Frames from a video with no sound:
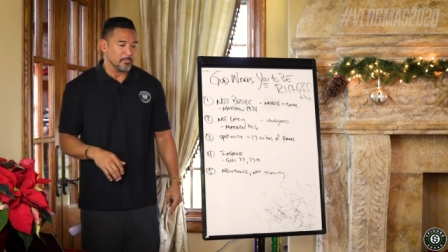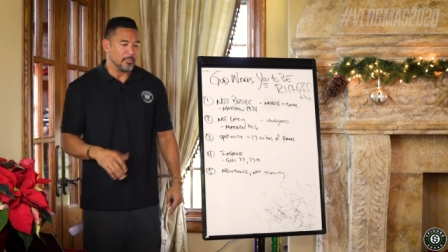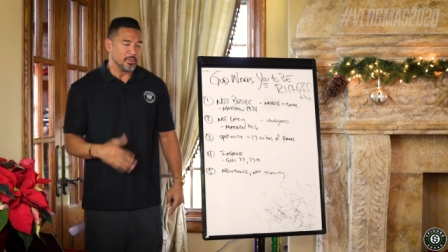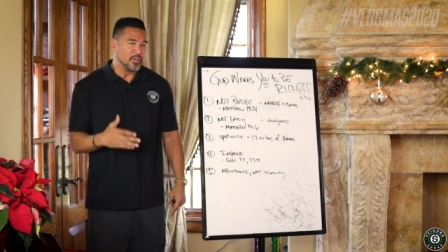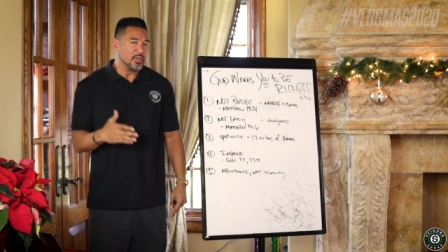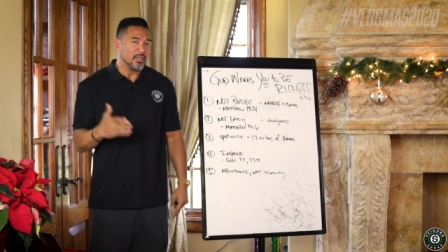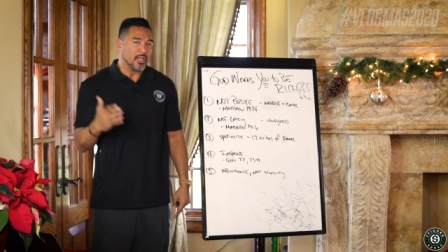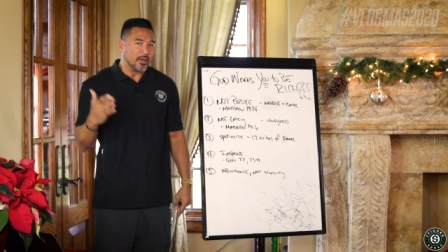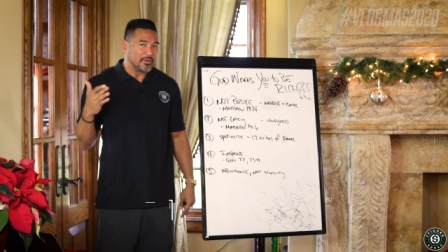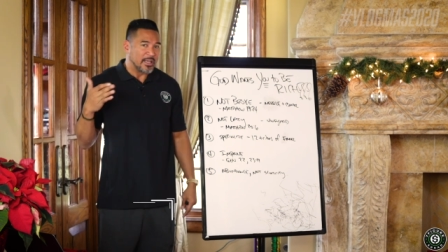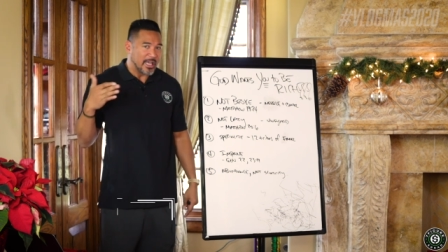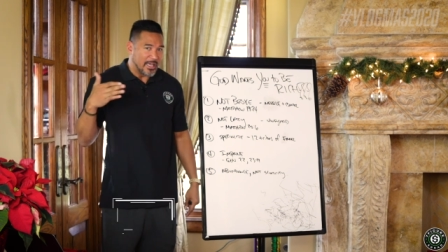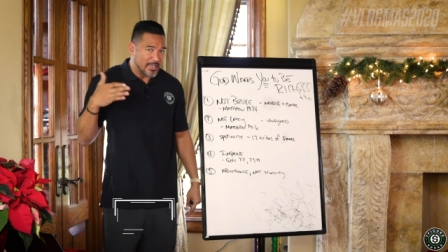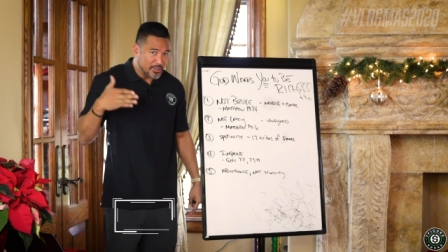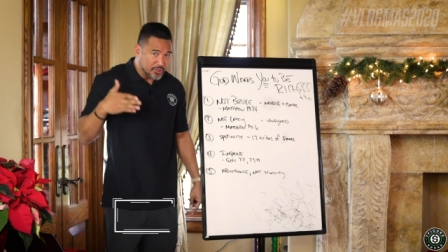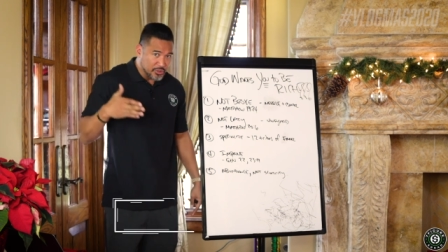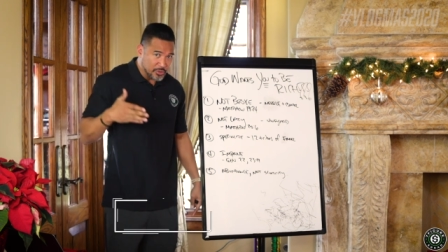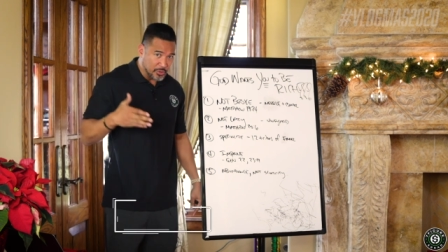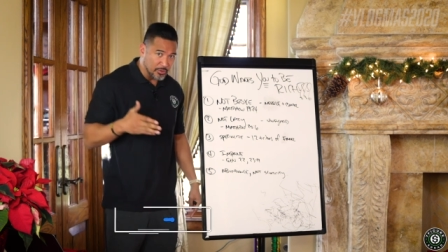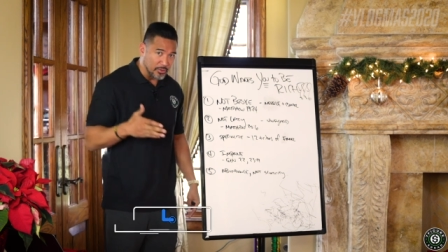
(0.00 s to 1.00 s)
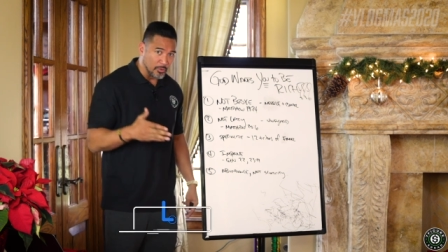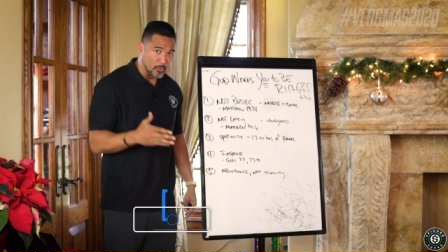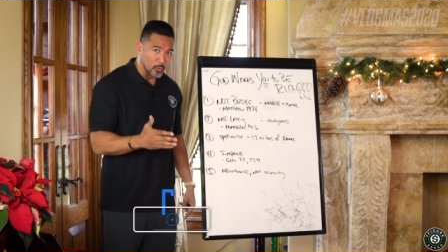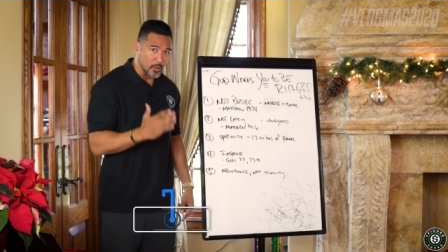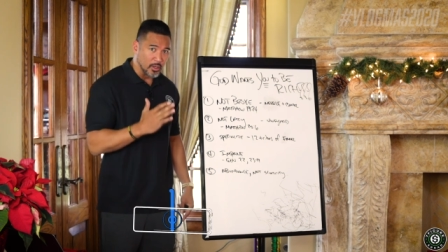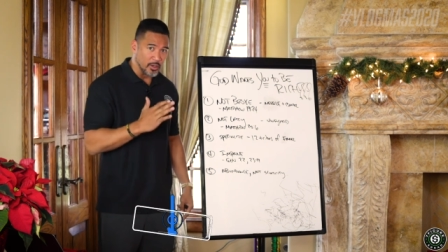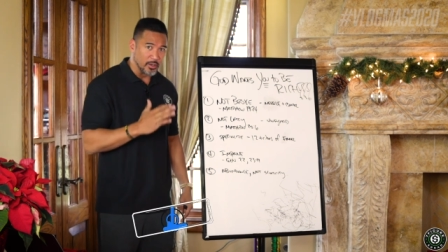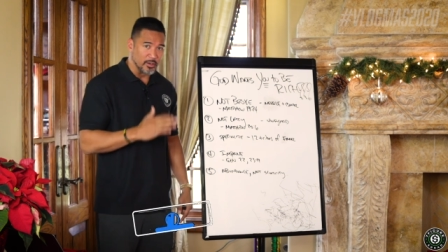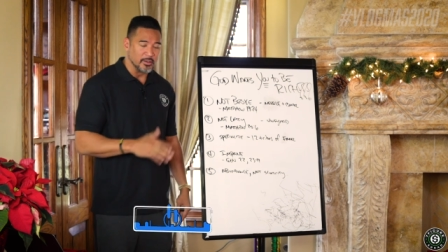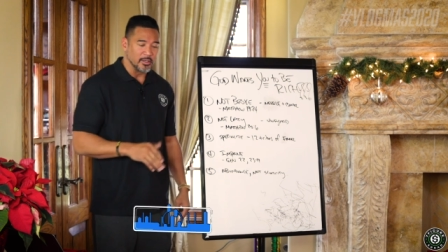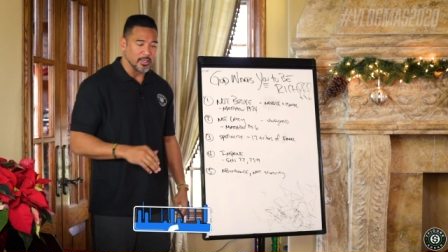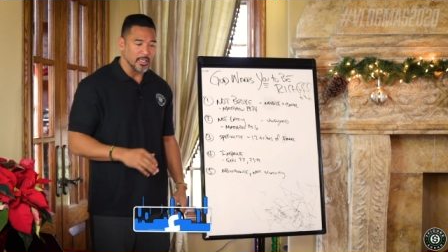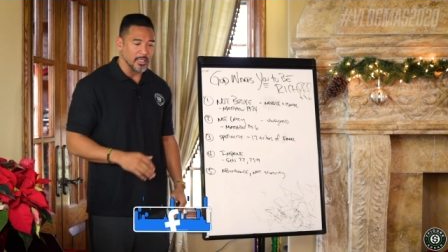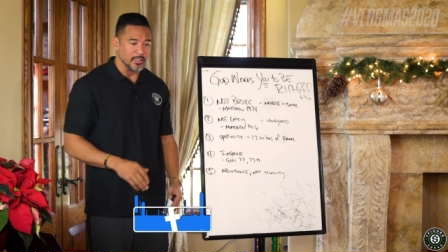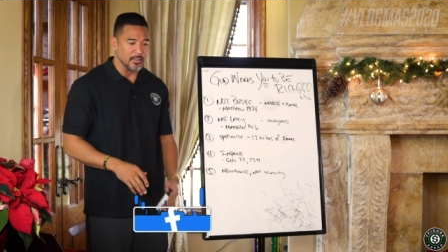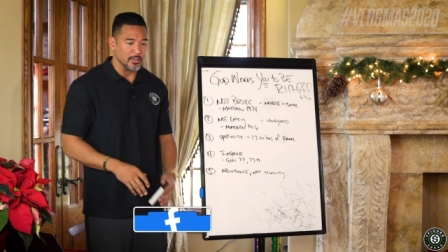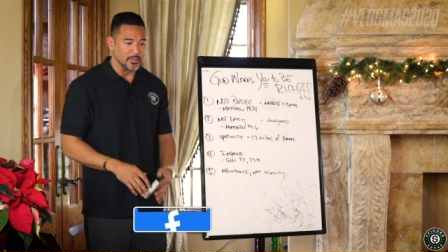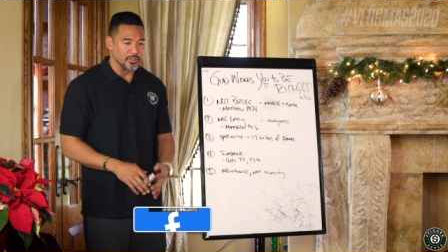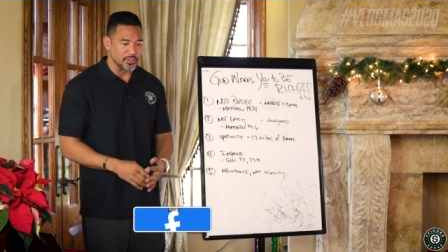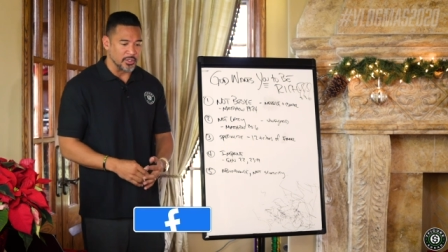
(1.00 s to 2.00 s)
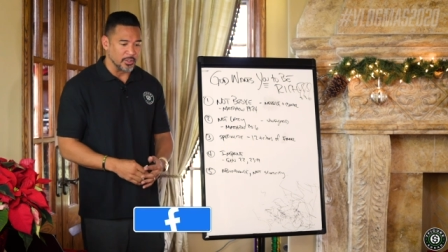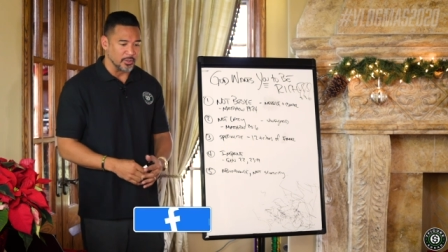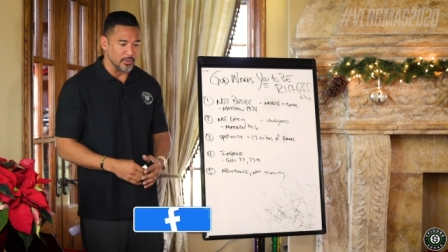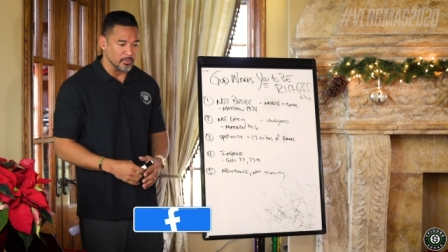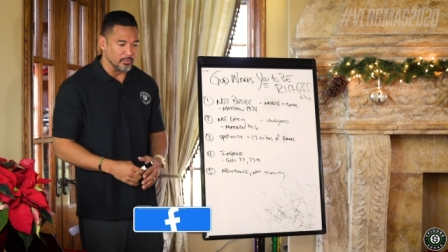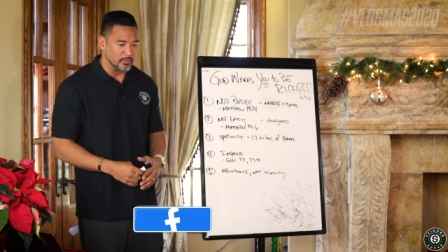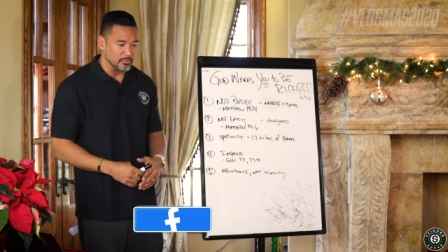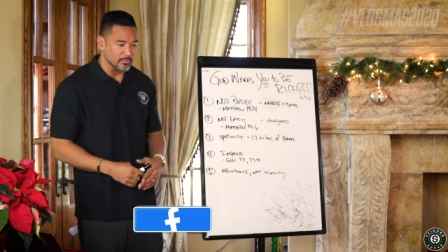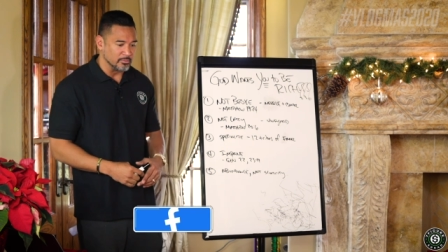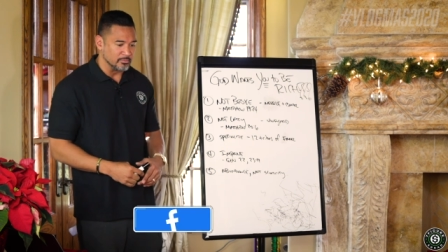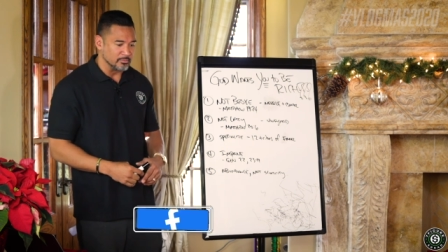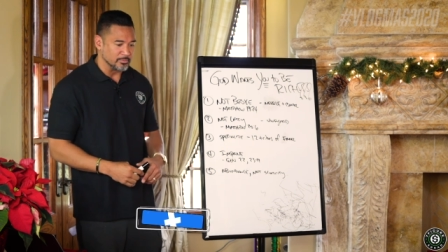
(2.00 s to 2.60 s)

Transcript: but you never got into the Word. And so,